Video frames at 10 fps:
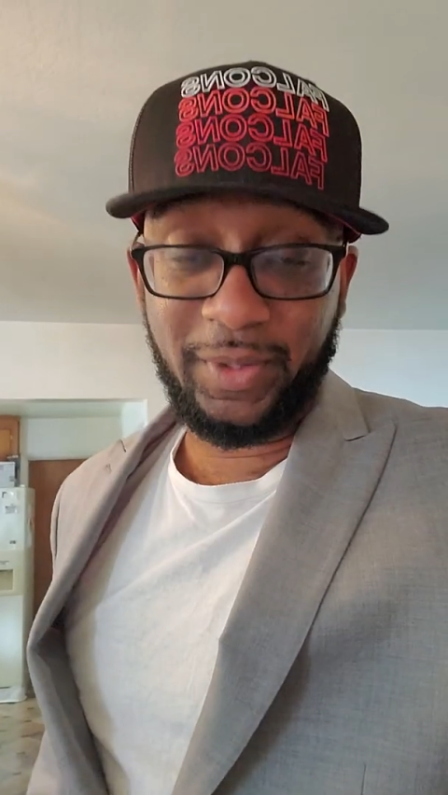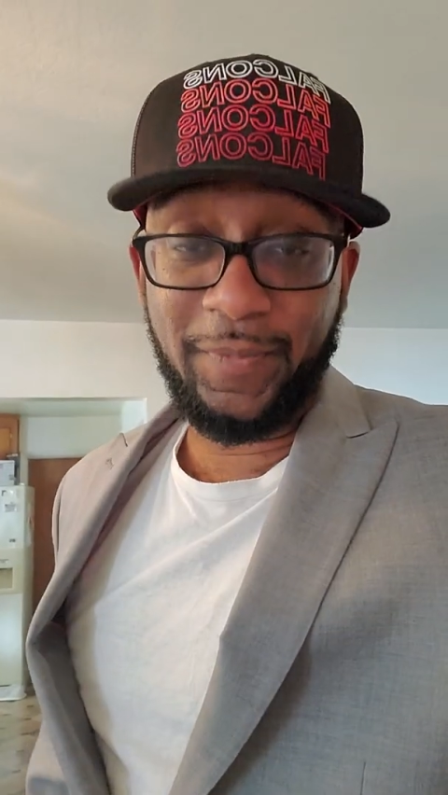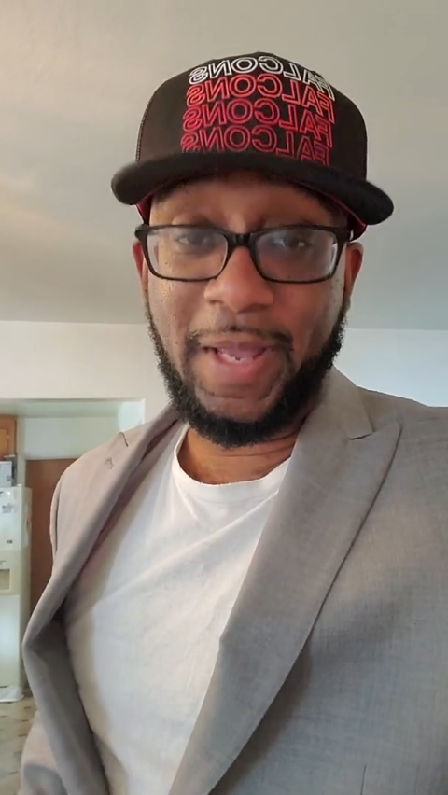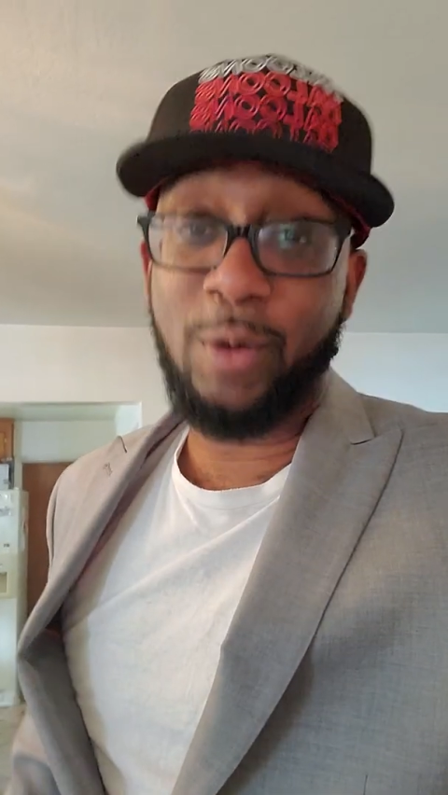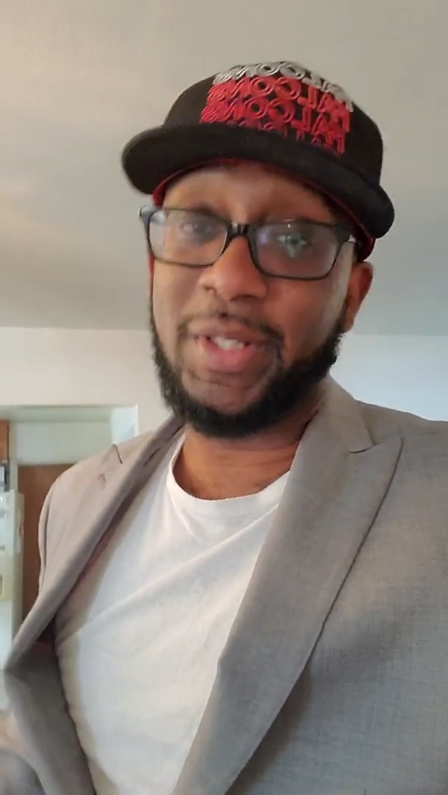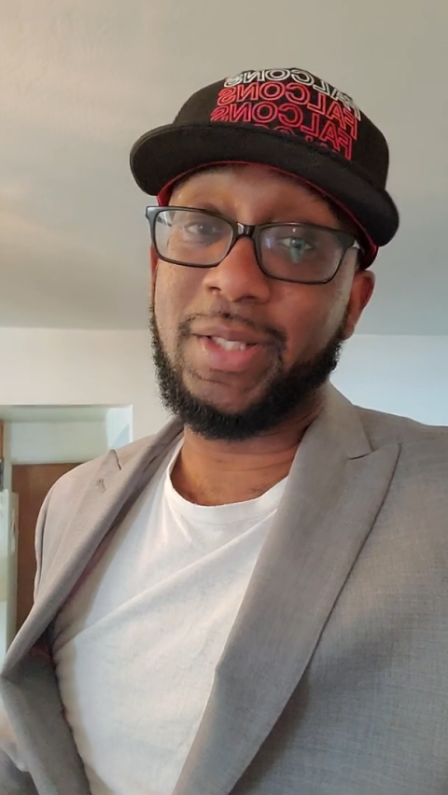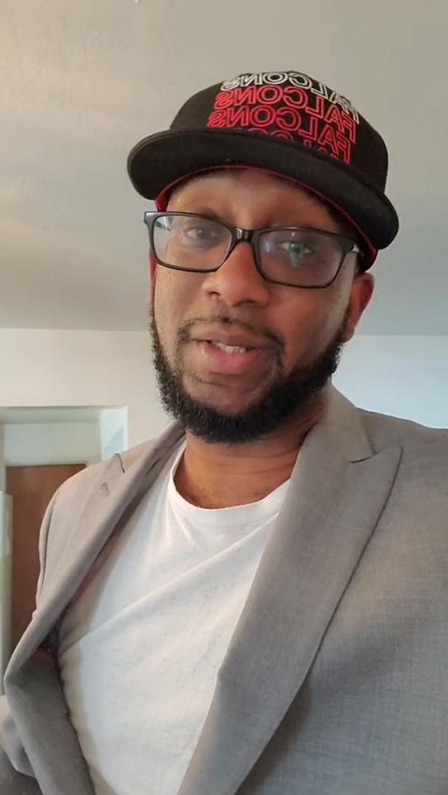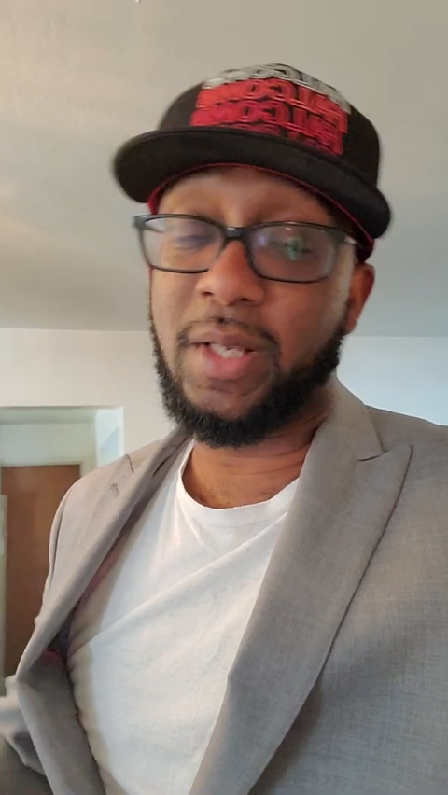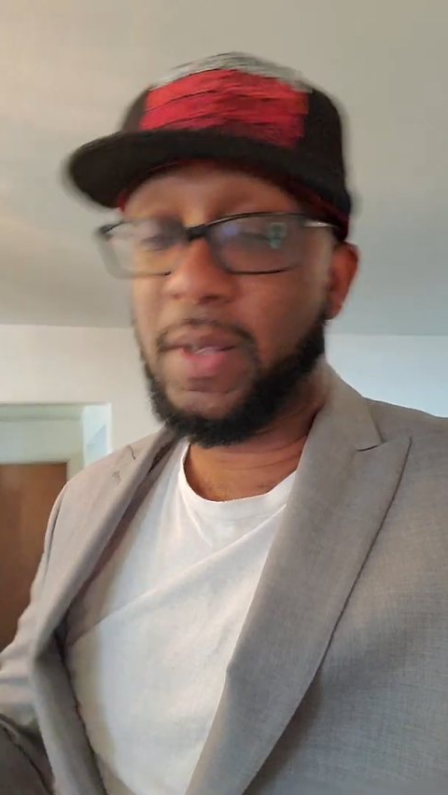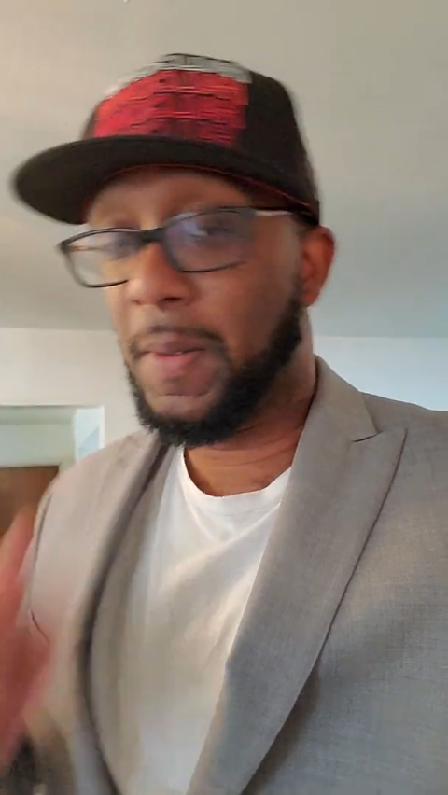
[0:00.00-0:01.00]
the
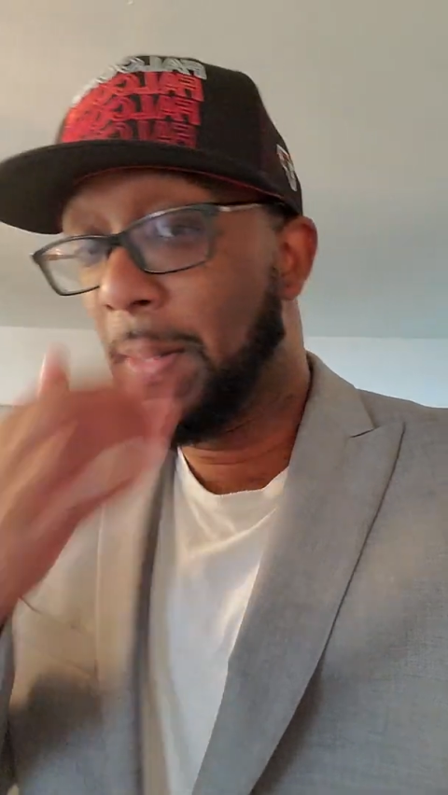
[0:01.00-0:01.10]
Falcons?